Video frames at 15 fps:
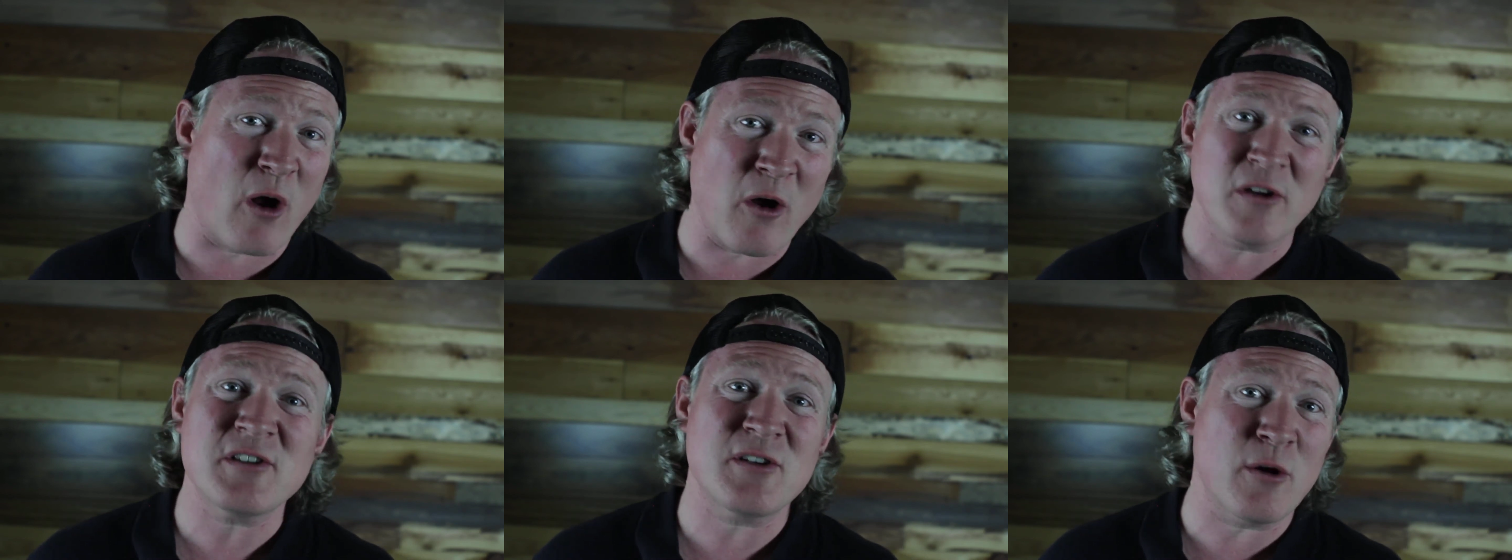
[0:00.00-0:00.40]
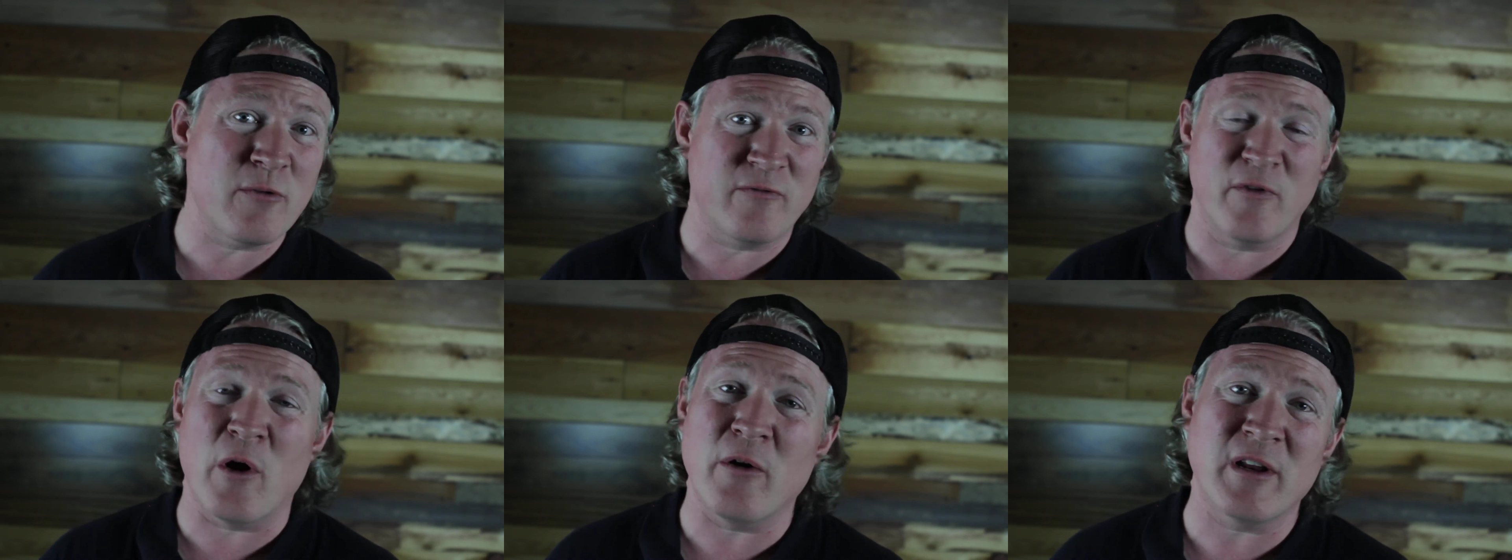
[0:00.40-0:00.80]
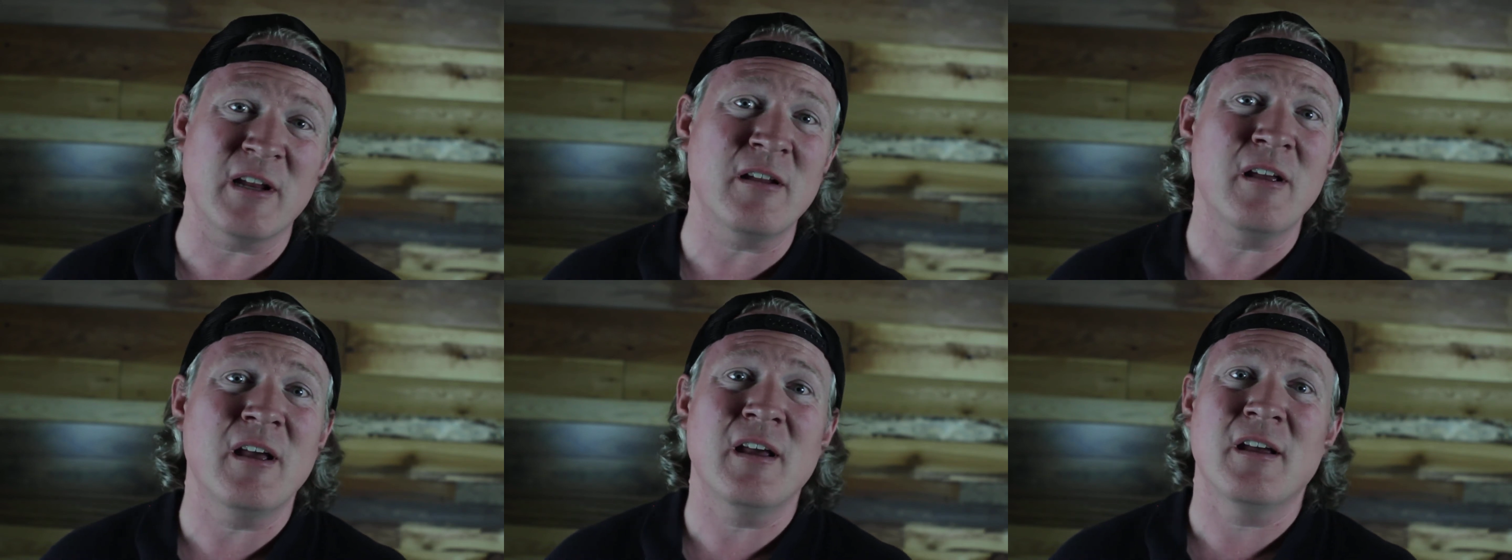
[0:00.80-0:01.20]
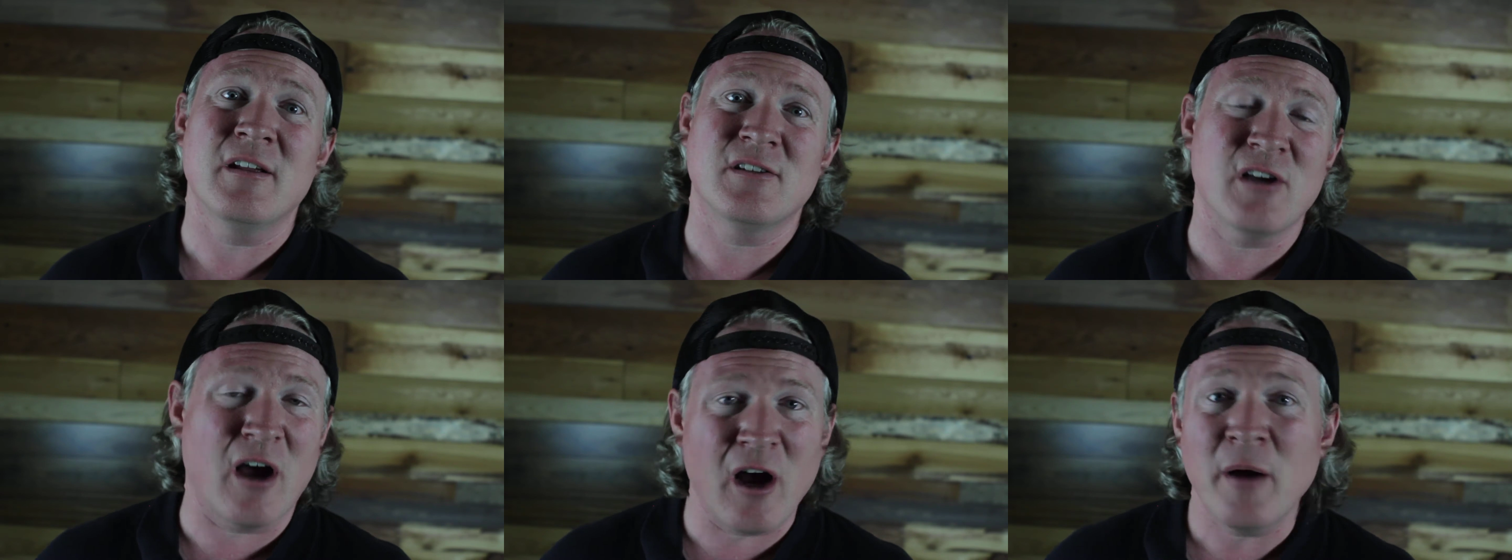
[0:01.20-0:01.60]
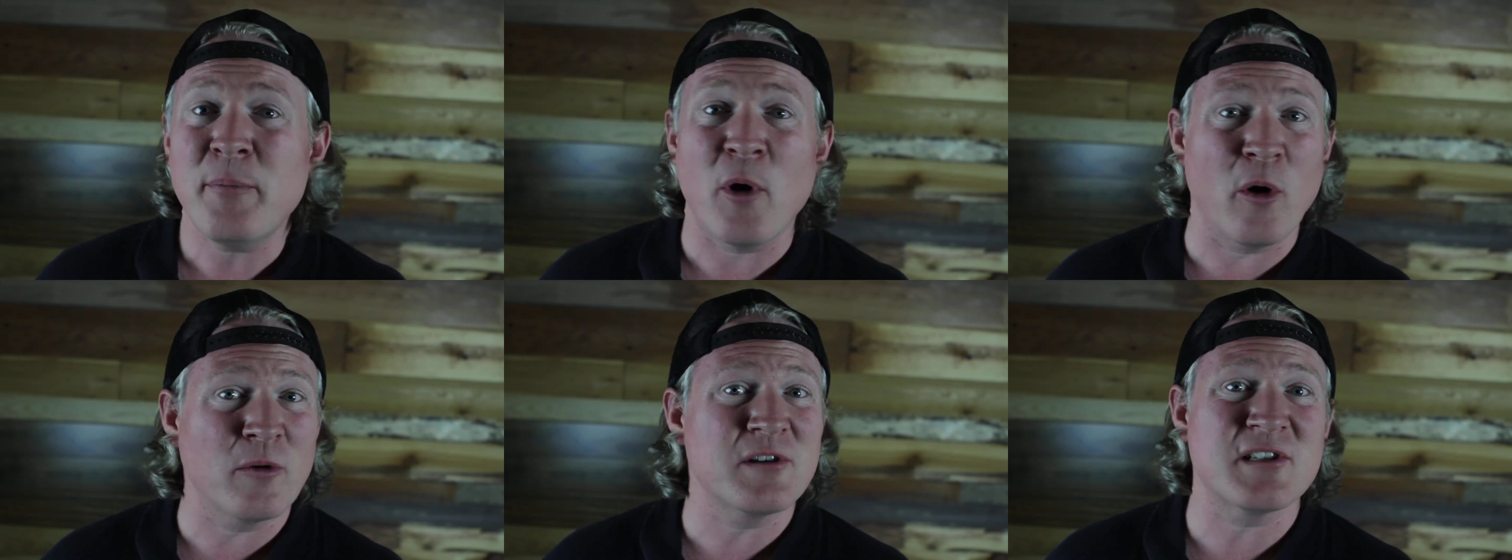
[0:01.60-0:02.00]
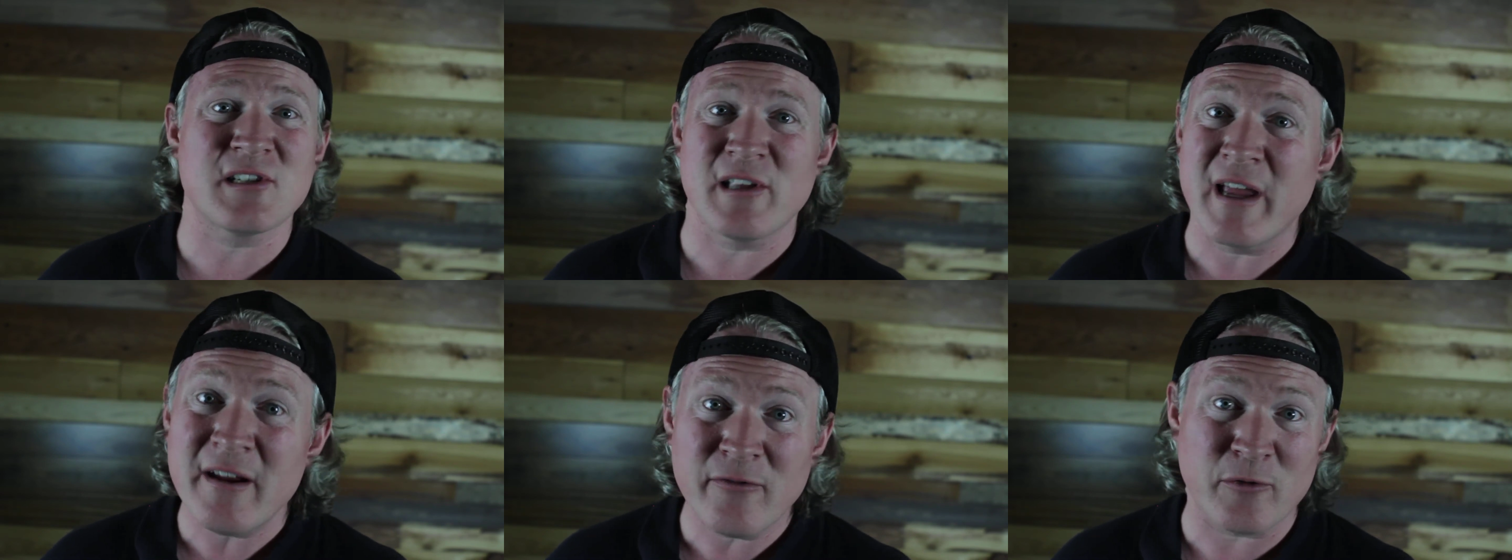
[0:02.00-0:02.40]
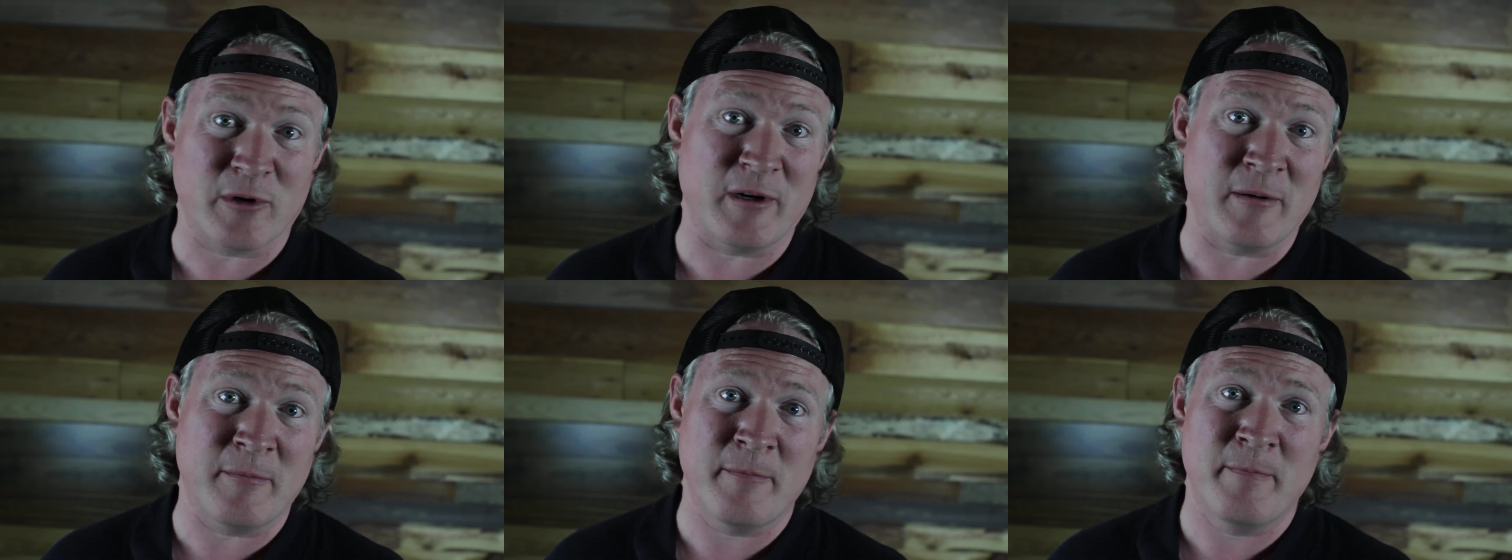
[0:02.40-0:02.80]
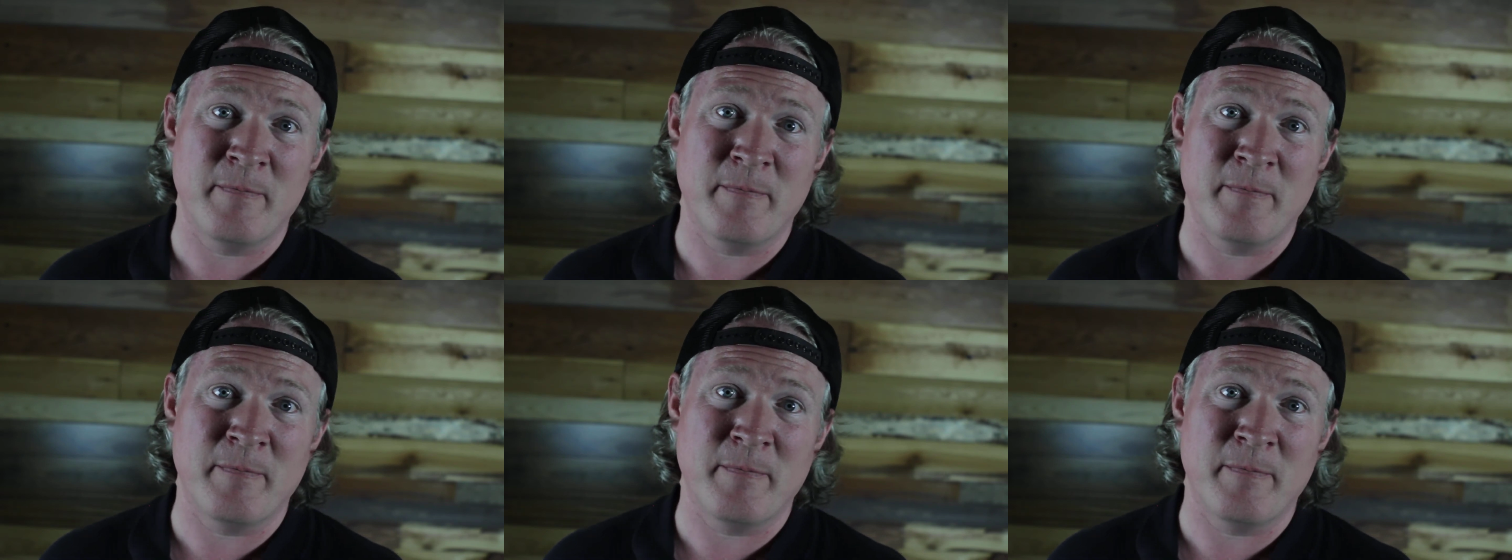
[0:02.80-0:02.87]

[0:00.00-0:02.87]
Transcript: also voting to uphold slavery.